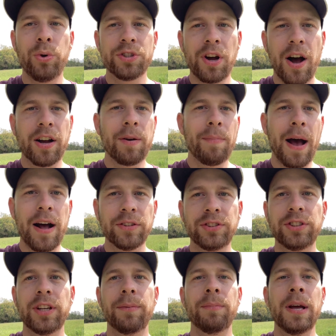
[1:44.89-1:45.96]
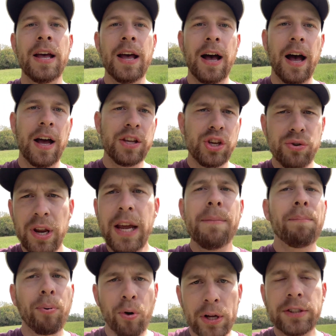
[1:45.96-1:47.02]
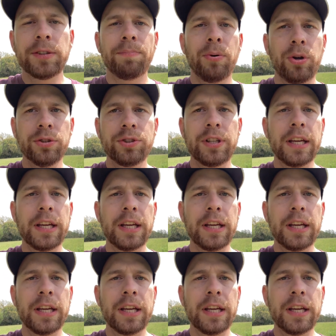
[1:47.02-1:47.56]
We'll talk about some uh, unique principles